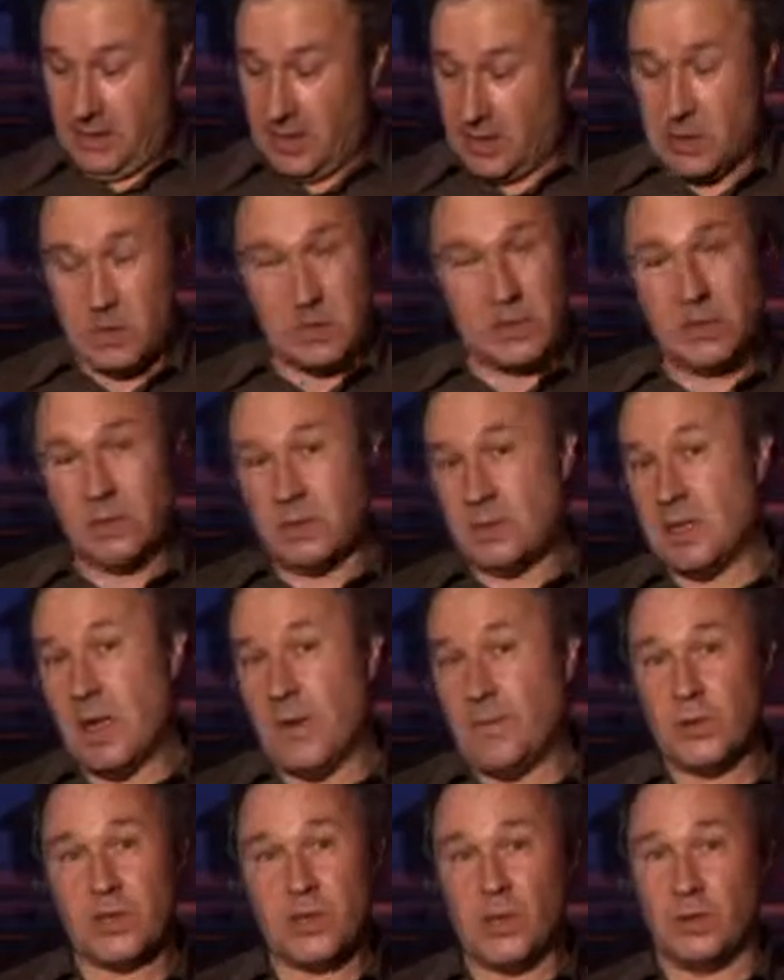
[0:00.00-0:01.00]

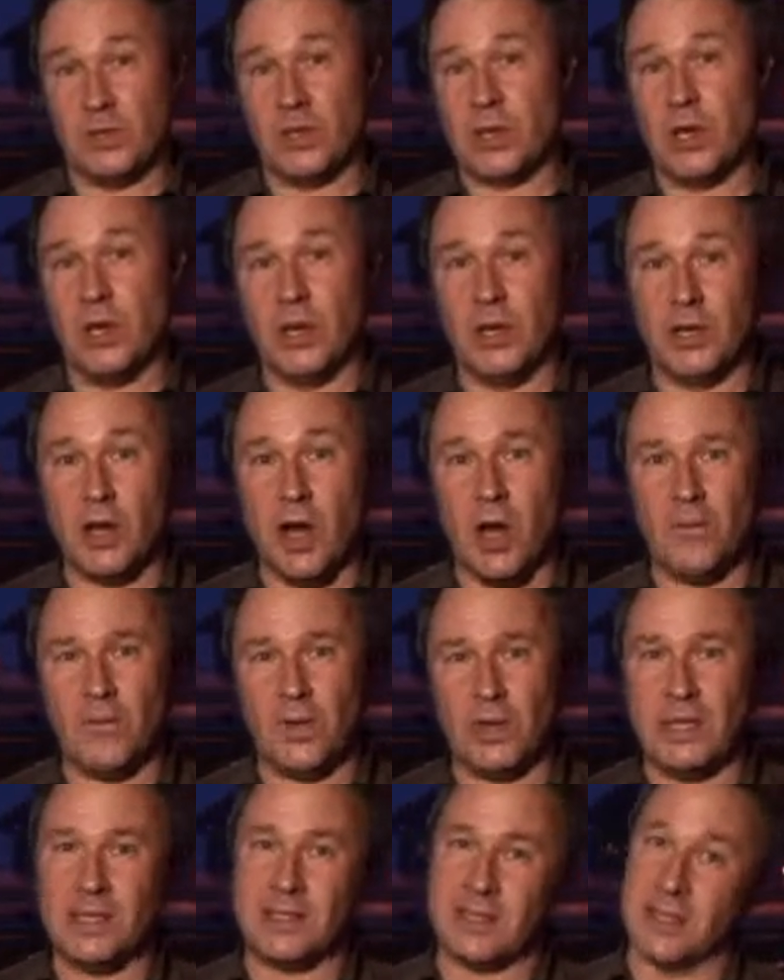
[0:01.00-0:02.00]
stuff was all turned off
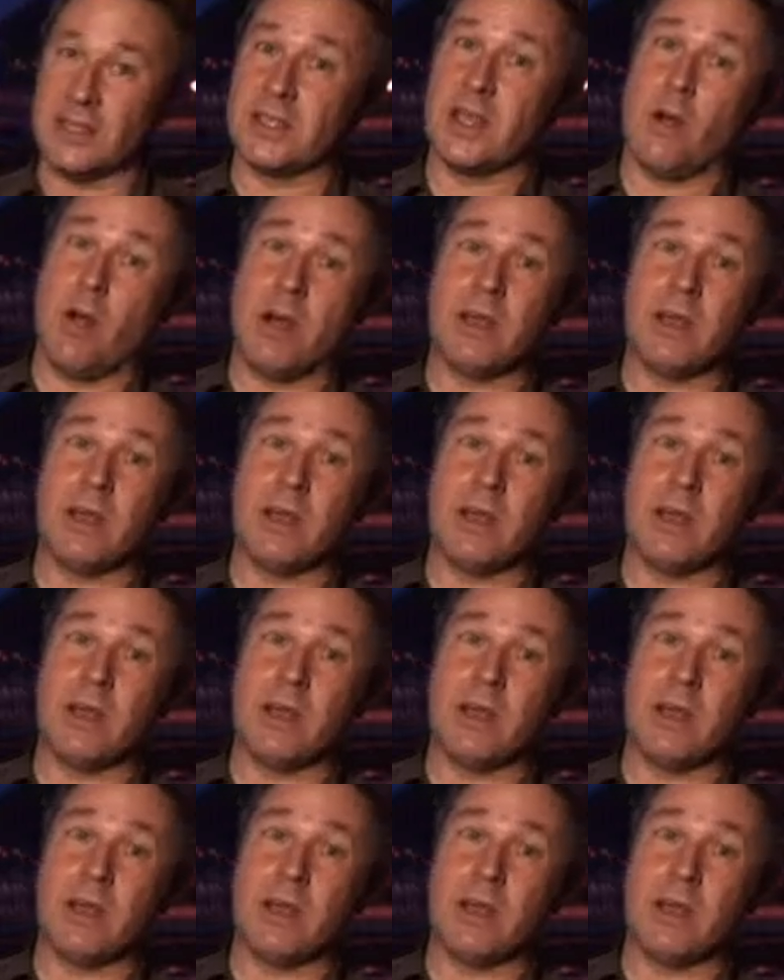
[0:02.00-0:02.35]
and he says, "Oh,